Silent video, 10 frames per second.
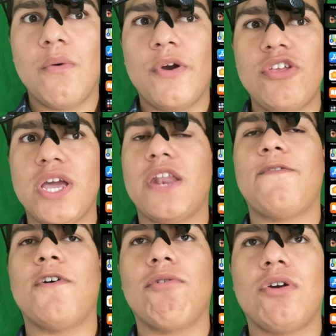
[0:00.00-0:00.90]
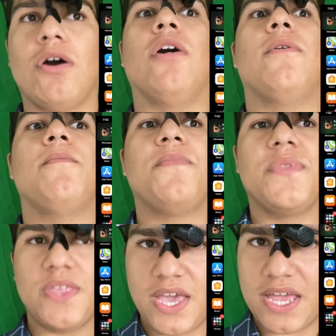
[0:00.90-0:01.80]
when you get a phone call,
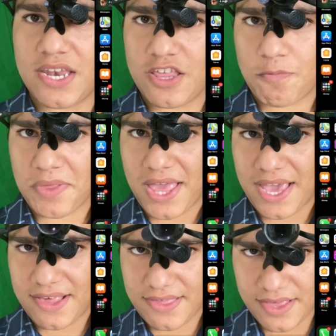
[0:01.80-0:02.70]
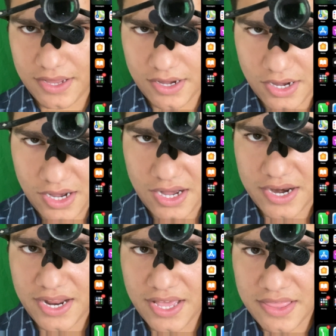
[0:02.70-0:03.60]
it displays
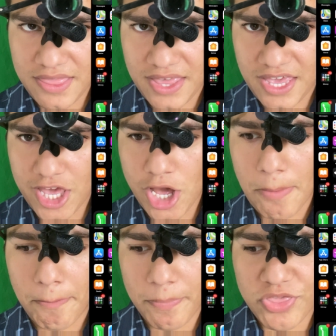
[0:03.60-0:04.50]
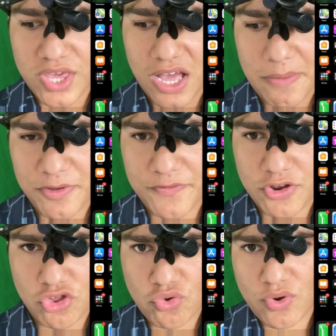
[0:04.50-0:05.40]
on the top of
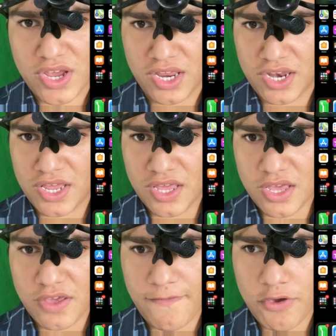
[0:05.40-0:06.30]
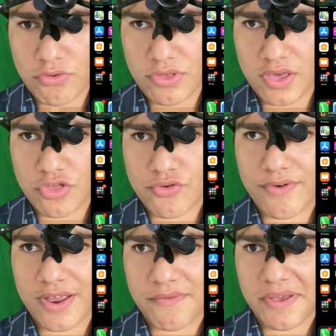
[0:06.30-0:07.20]
your screen. If you're using a
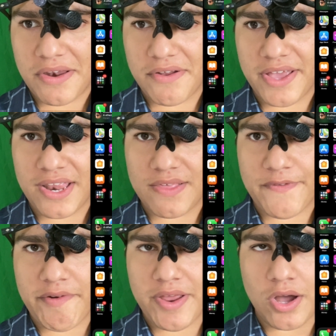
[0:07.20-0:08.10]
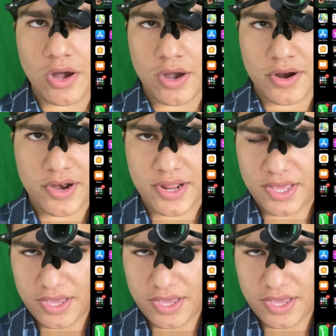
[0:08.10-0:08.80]
screen reader, it is very hard